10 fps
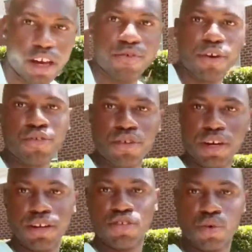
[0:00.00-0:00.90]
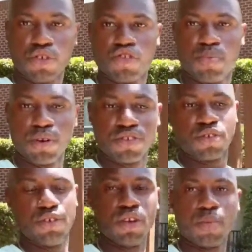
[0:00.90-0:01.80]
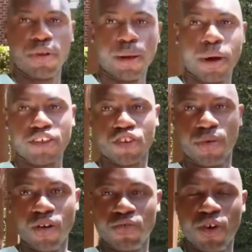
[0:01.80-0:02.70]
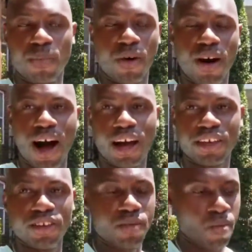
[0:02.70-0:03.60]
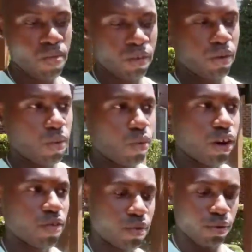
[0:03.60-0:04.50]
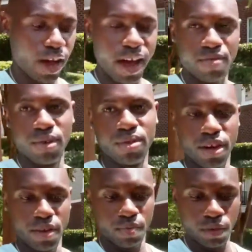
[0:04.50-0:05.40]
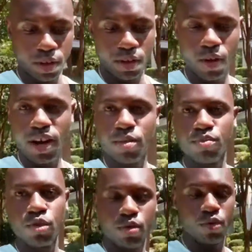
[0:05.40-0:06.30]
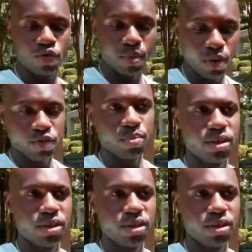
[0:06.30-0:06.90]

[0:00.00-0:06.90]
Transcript: if you're into any sort of sports, so, you know, playing basketball, football, hockey, whatever have you, then go ahead and do those sports.